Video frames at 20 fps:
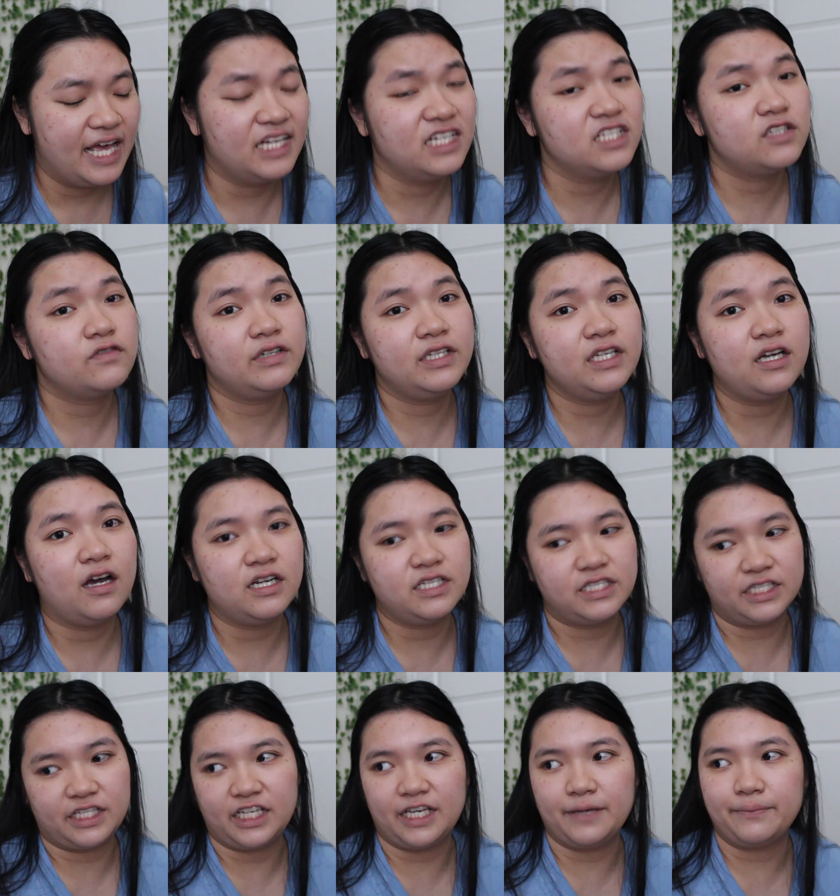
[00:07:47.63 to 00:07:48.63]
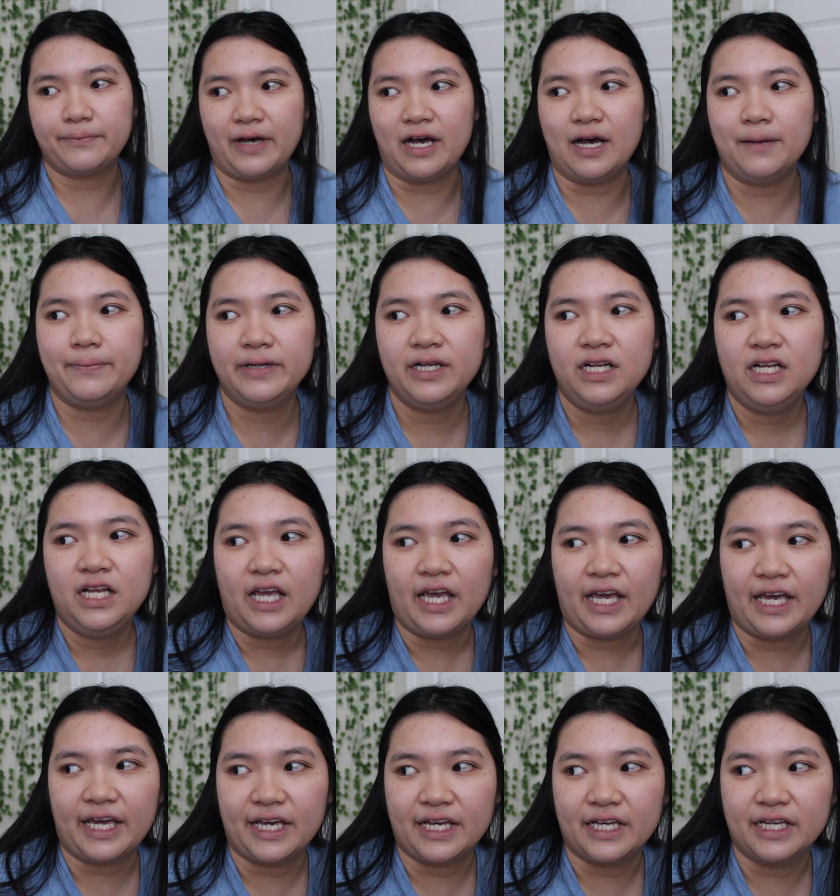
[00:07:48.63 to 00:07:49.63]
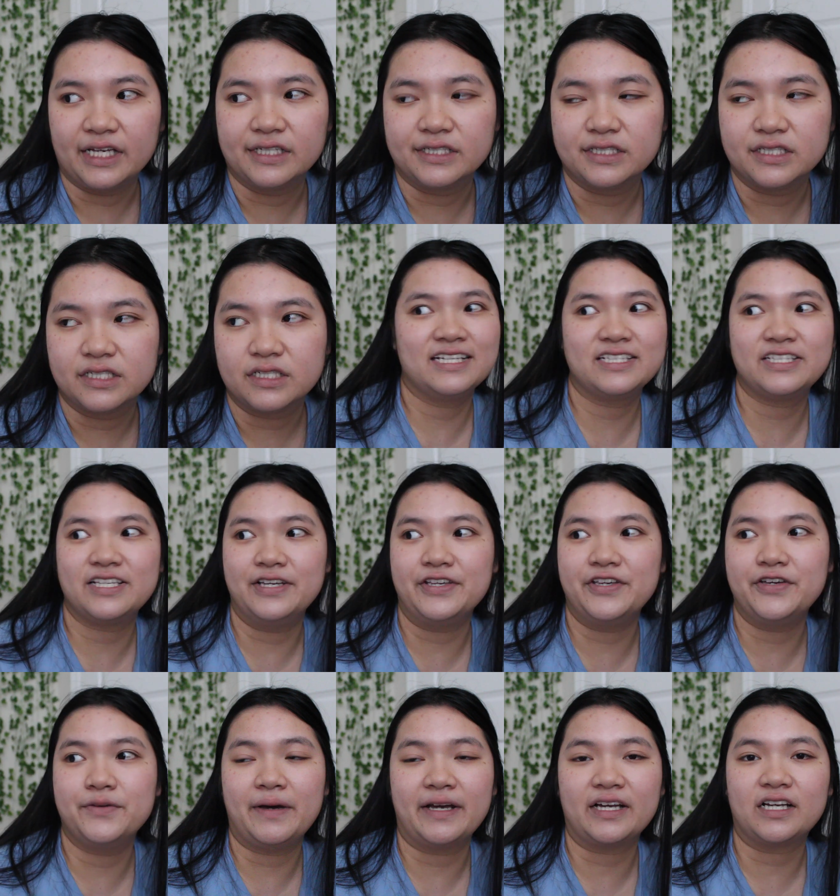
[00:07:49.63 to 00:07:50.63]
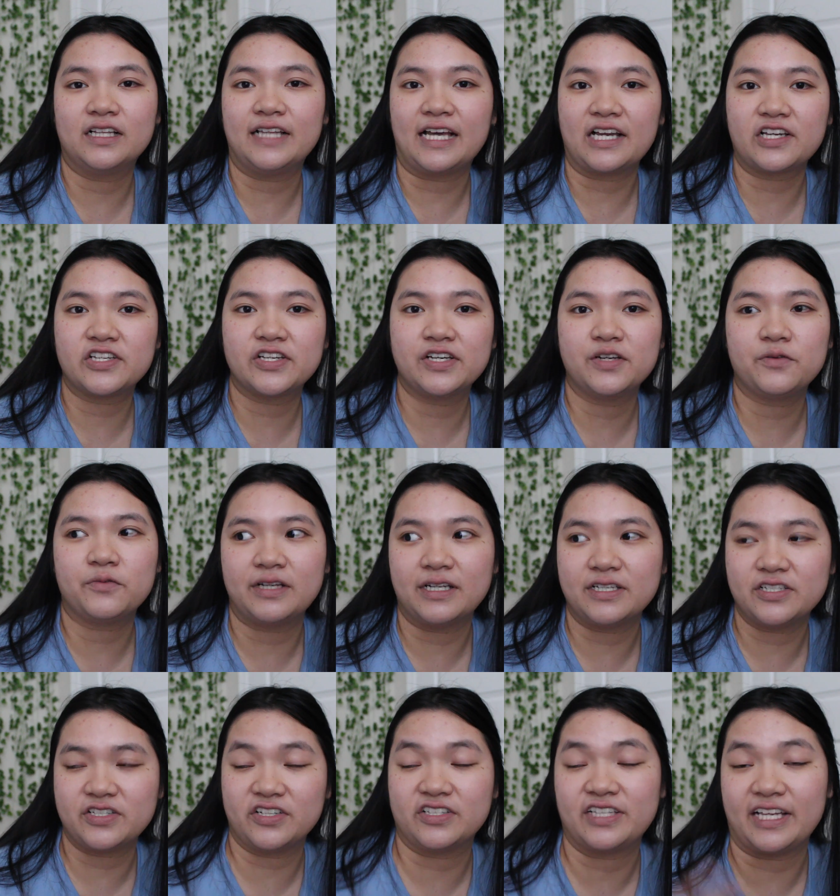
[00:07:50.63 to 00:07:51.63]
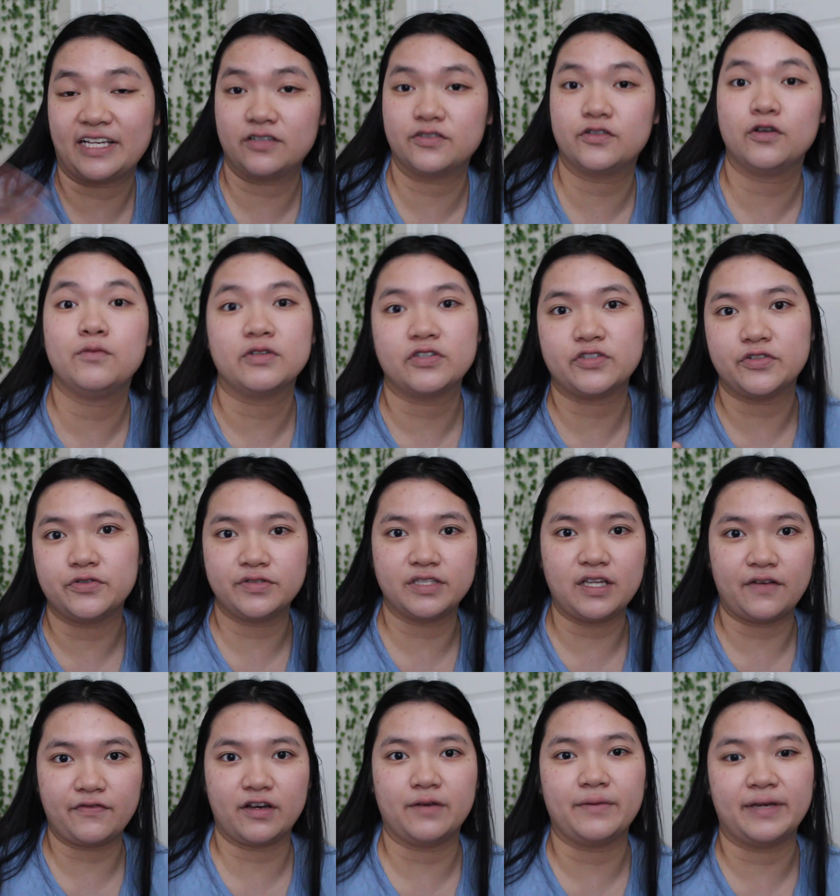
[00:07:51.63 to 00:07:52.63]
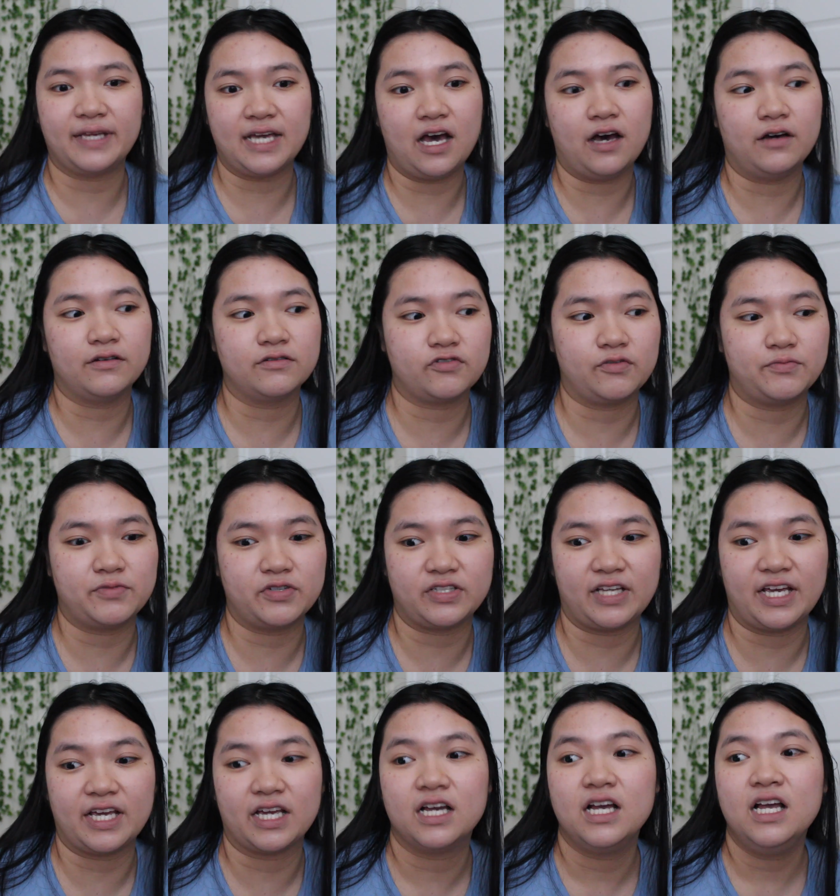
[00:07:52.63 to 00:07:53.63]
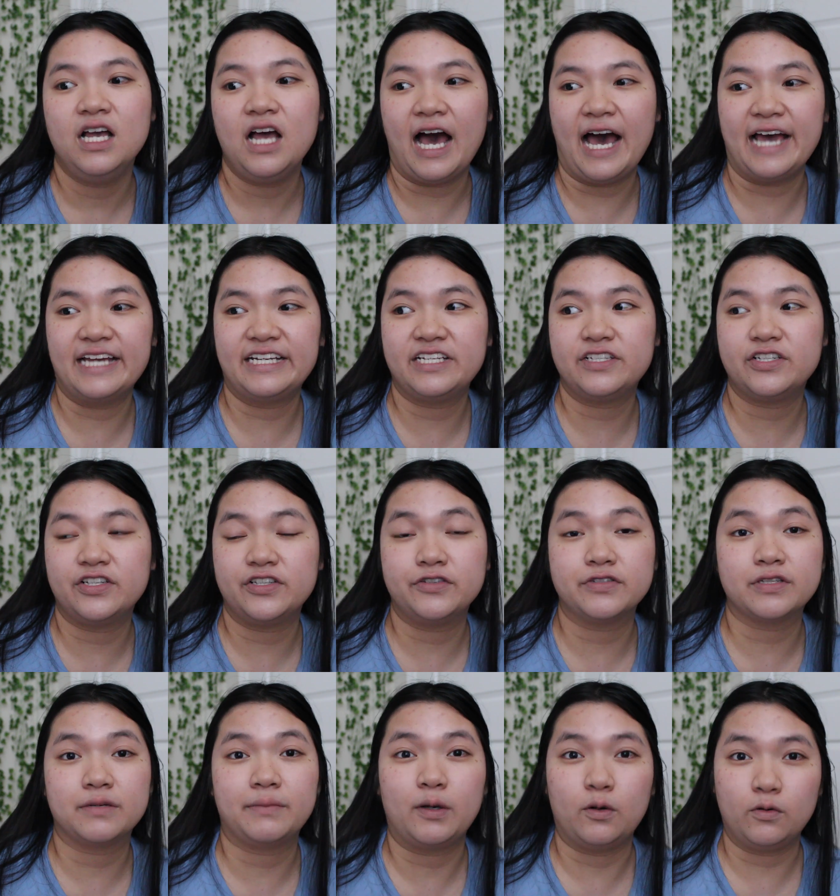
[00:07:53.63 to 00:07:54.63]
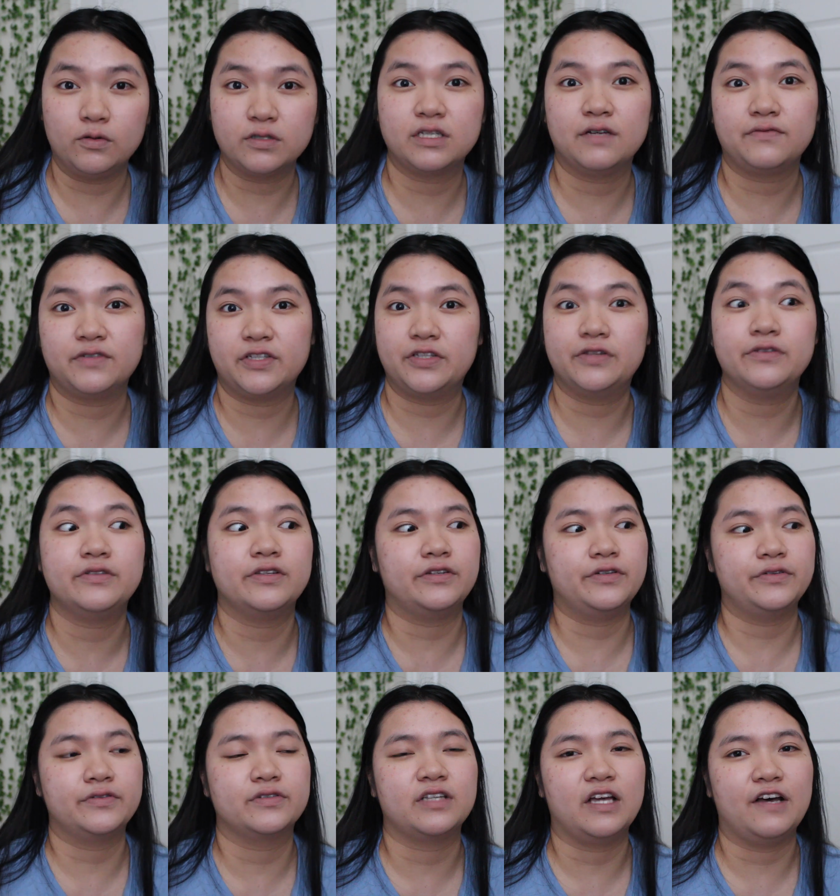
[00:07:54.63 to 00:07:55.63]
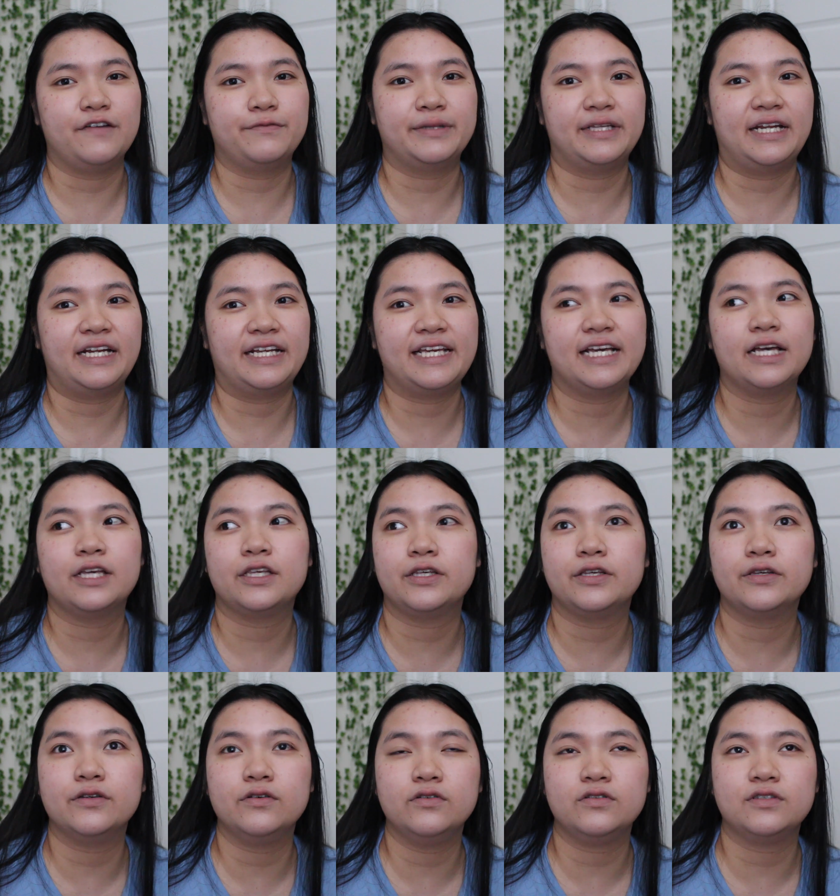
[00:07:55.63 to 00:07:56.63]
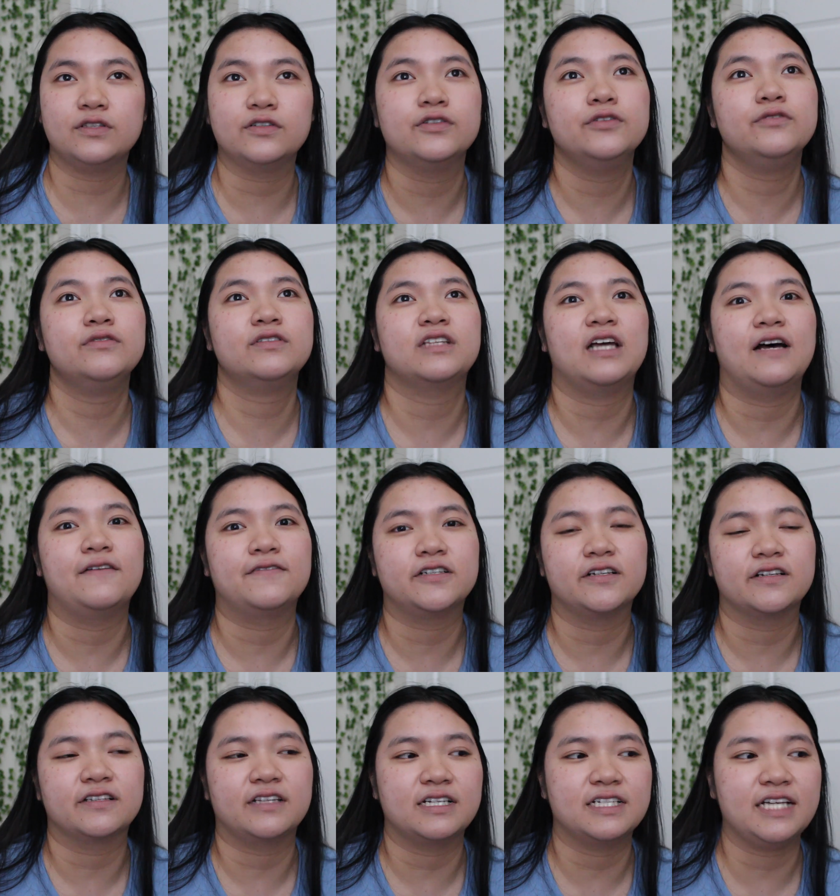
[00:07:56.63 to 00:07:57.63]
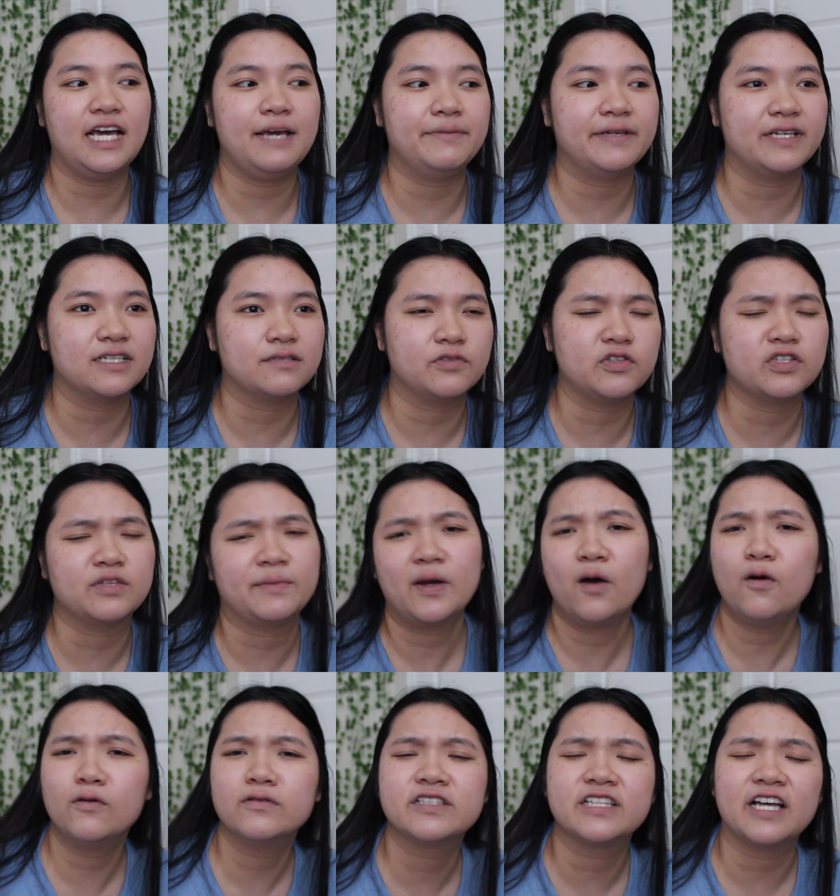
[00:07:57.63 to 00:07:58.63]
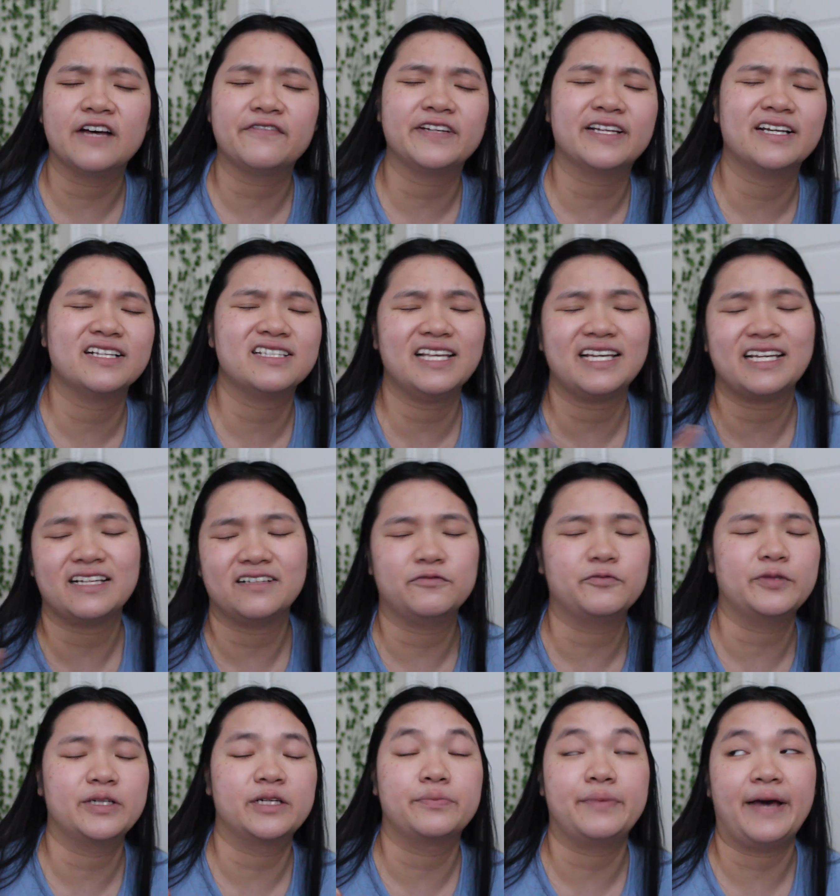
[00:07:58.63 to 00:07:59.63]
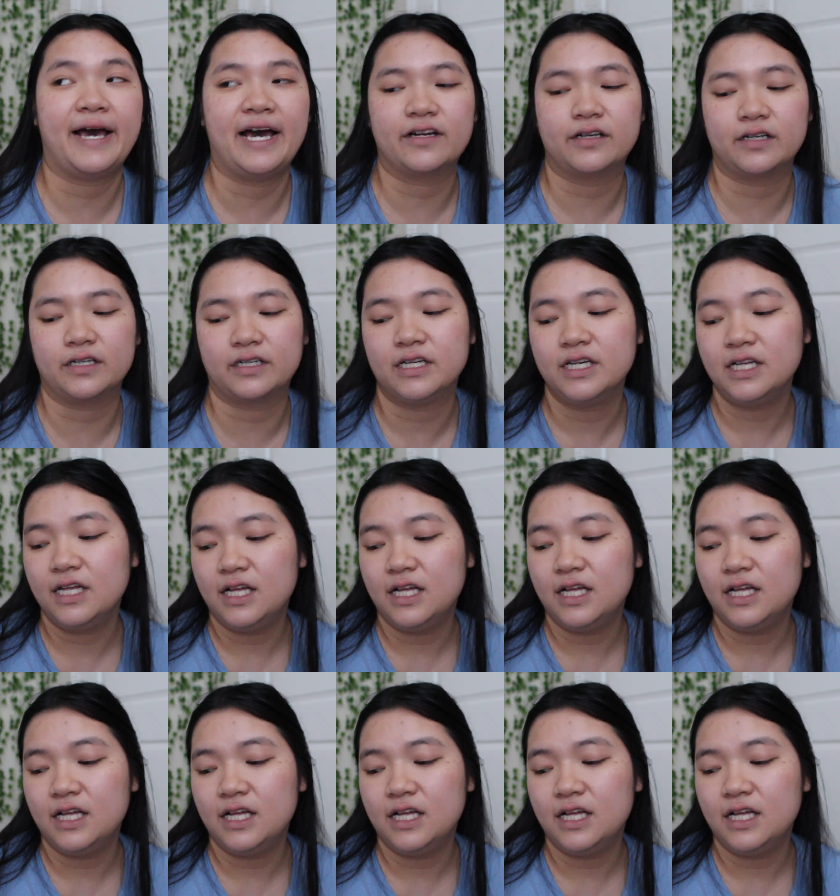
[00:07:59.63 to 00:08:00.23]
and it's really hard to keep up and continue my collection when it's just like so much new stuff coming out. So I'm just like, I need to use up my old stuff to use the new stuff, but then I can't use the new stuff during that time because I'm using my old stuff and it gets like a weird pattern.